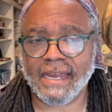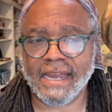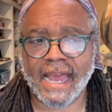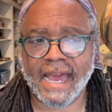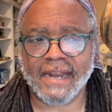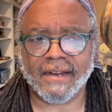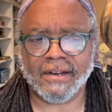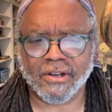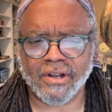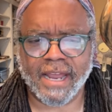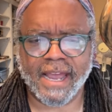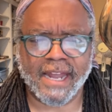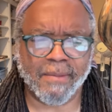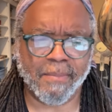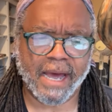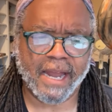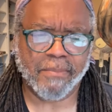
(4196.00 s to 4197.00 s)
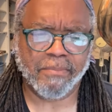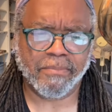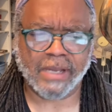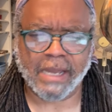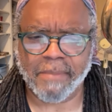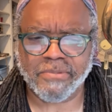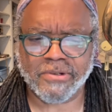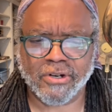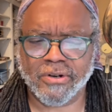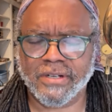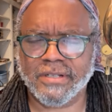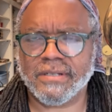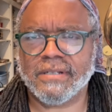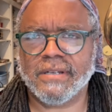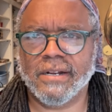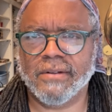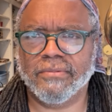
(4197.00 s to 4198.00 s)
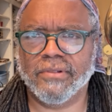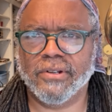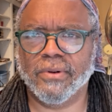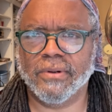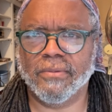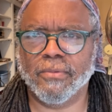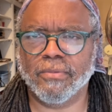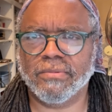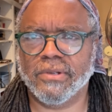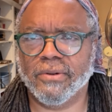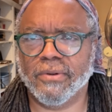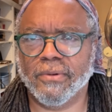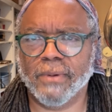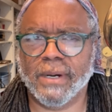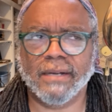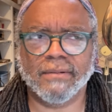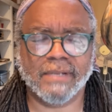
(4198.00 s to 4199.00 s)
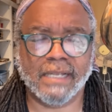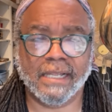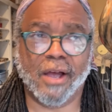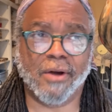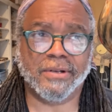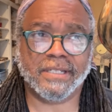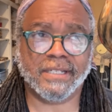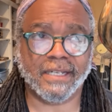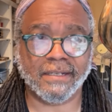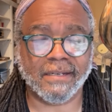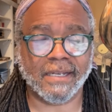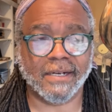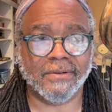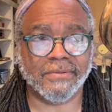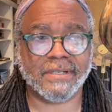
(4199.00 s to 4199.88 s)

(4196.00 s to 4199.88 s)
seemed like he had a good head about him. I'm sure he's you know doing doing well, Along with as he